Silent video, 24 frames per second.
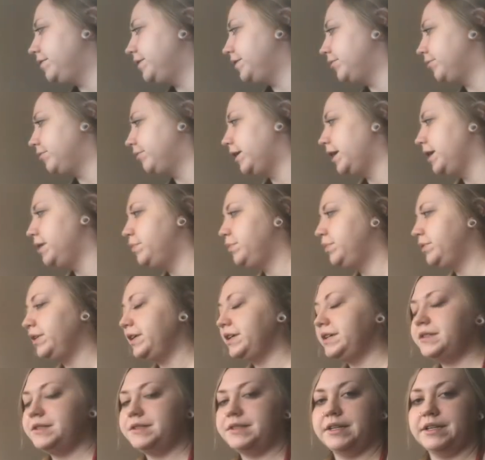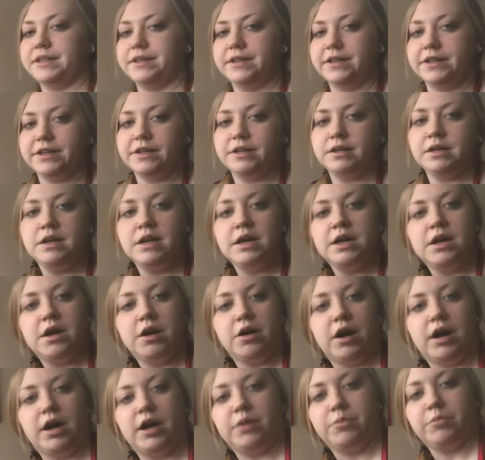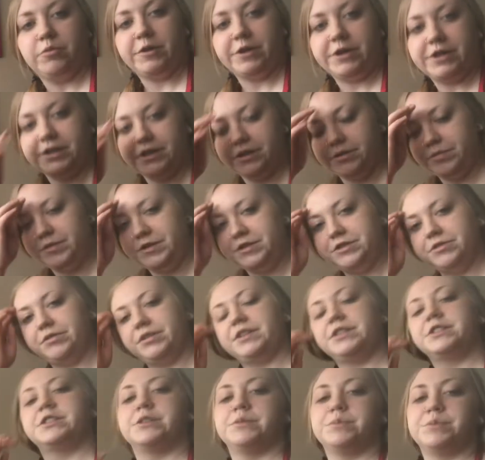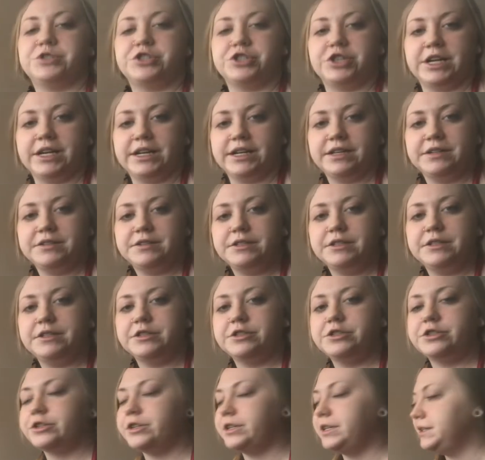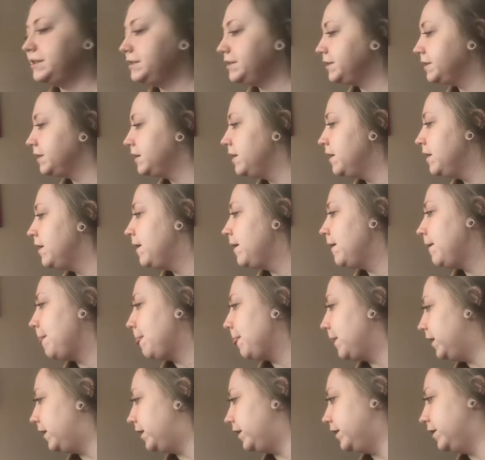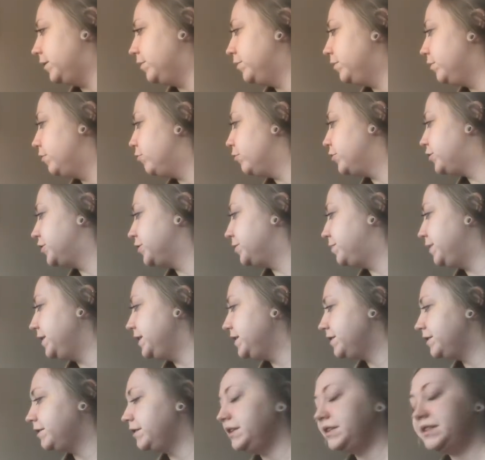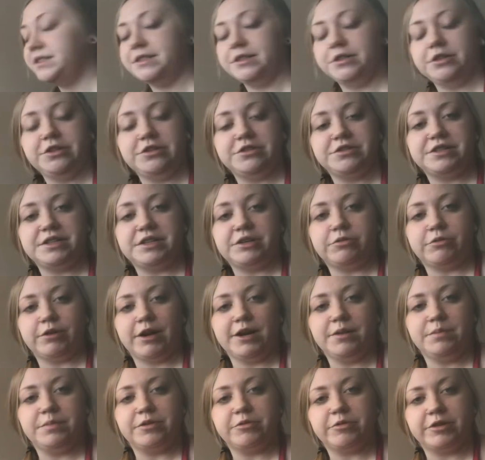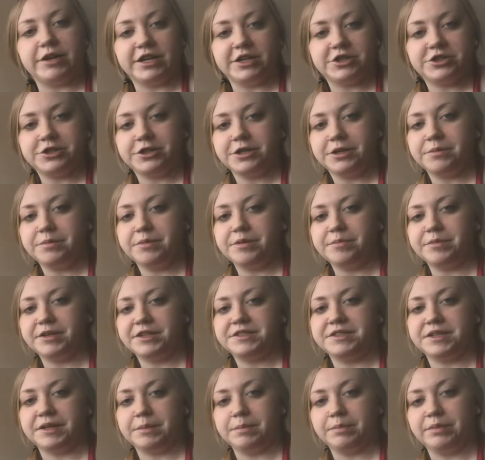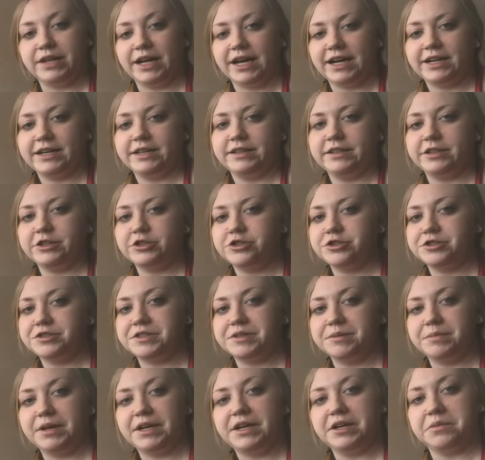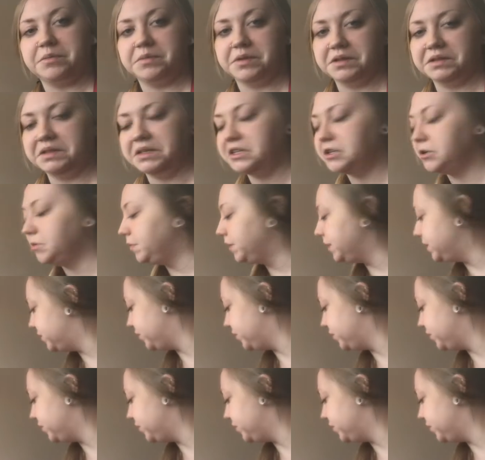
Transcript: the red placed in there, we are going to be doing some shading to the trees, which is basically still using red, but we're actually going to be mixing black in there just to make them a little bit